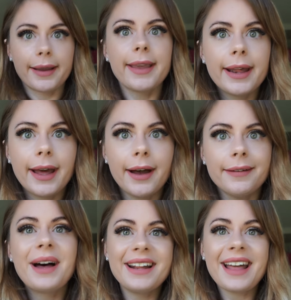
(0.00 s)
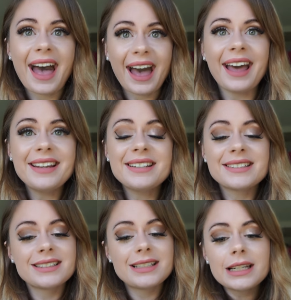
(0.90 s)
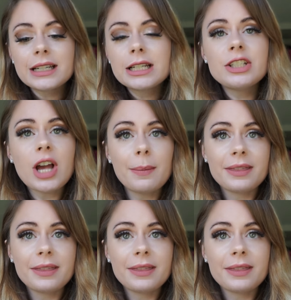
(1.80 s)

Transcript: Get out. But I did a good job.